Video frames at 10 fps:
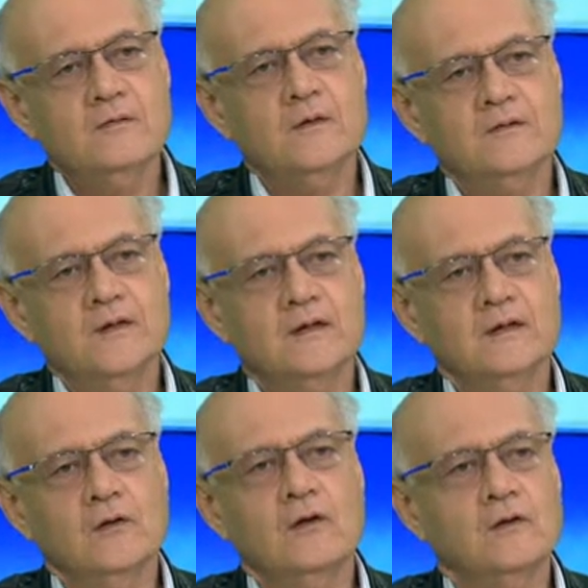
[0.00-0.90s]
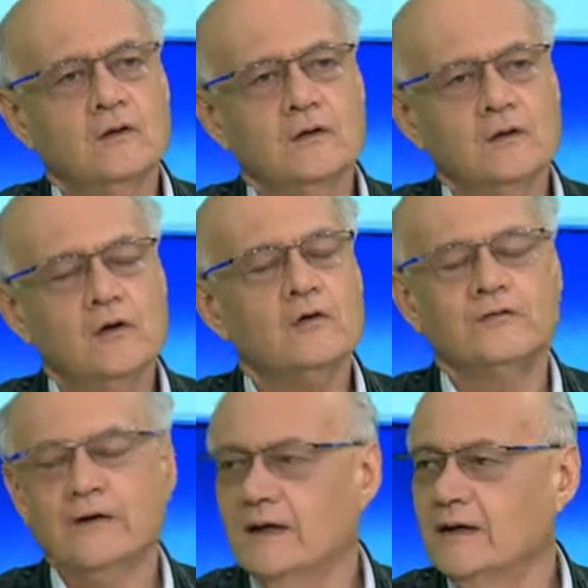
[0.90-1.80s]
will take a lot
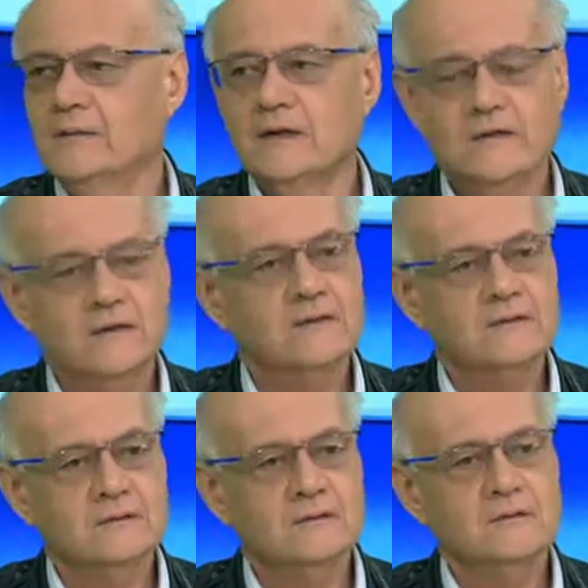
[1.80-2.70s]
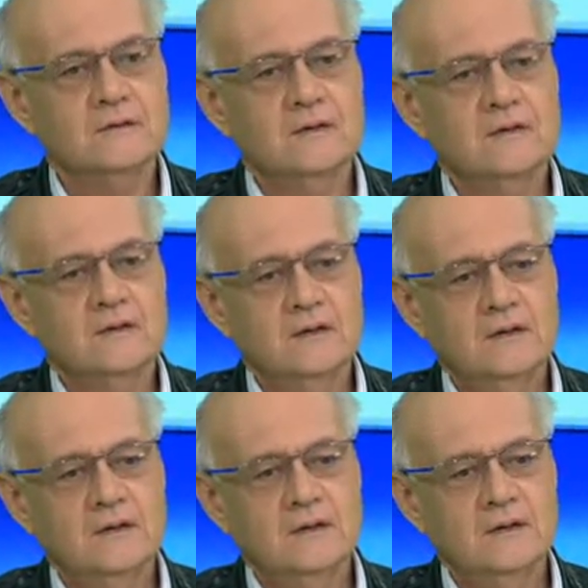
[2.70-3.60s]
of time, I think, to
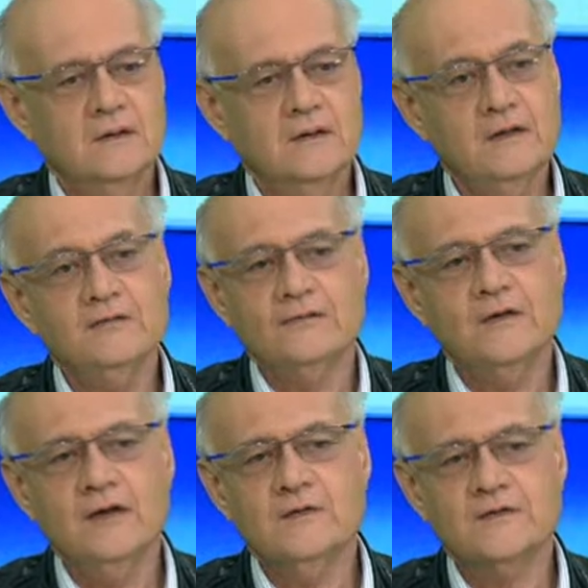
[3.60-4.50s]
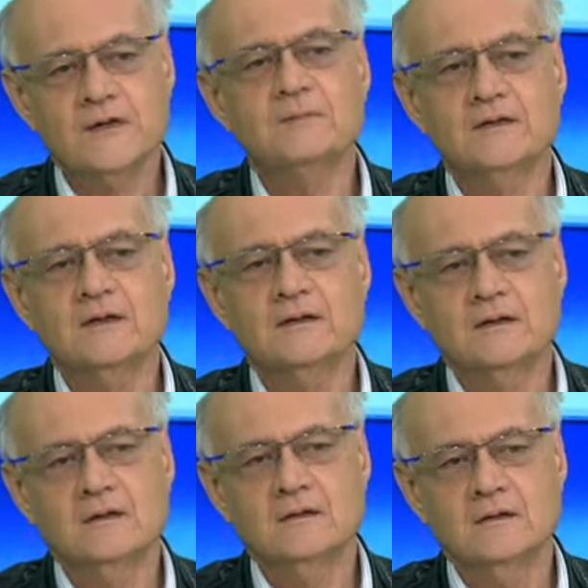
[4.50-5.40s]
if there's
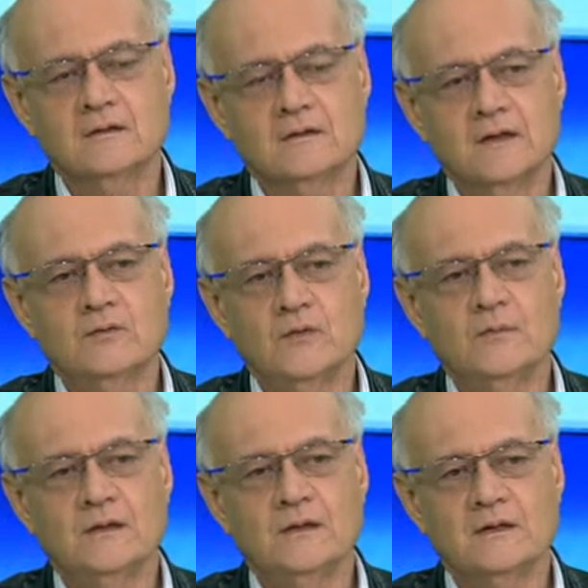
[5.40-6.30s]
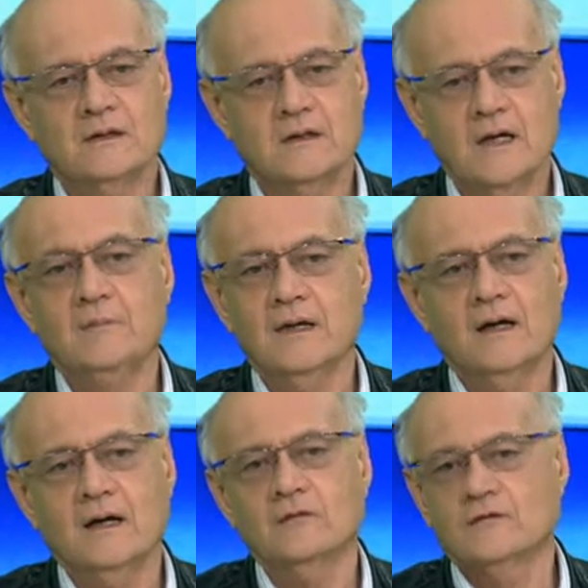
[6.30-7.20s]
something that will be
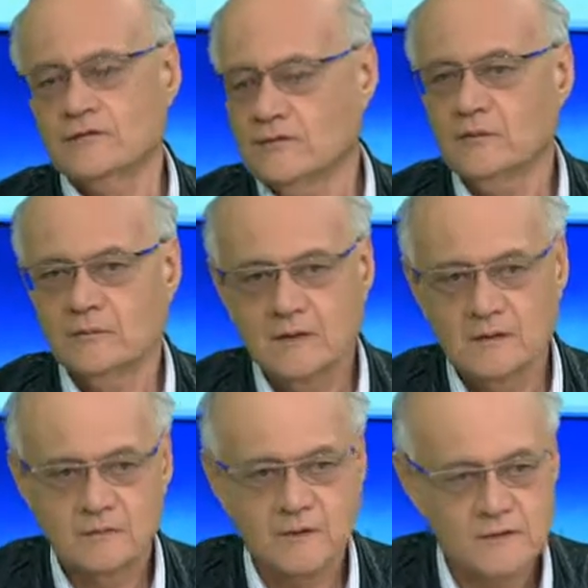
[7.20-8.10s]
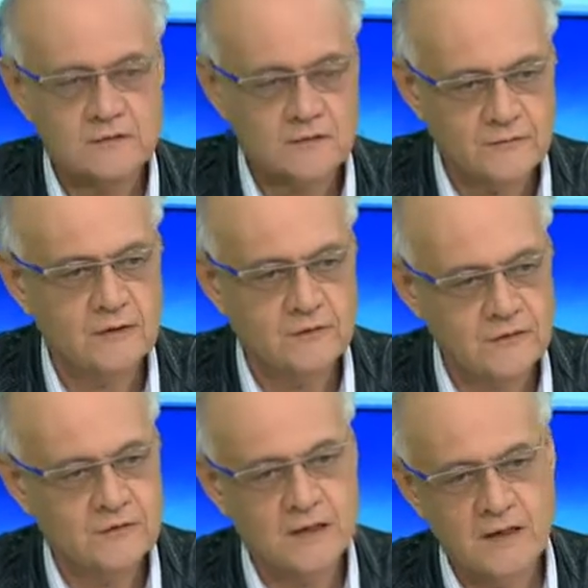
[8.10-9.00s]
coming out from the process of
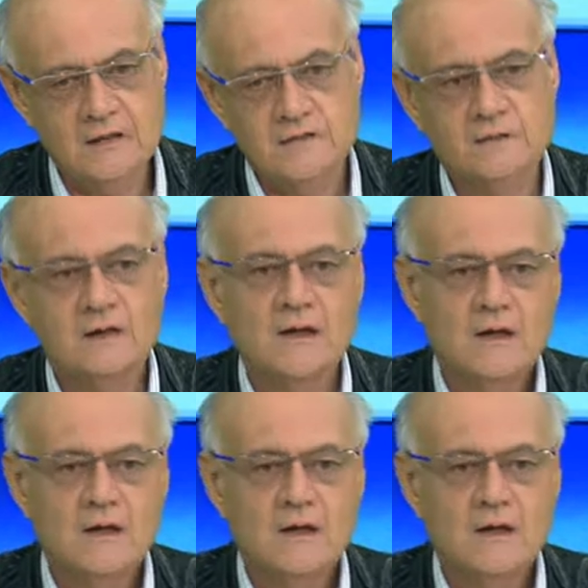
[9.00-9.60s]
diversification.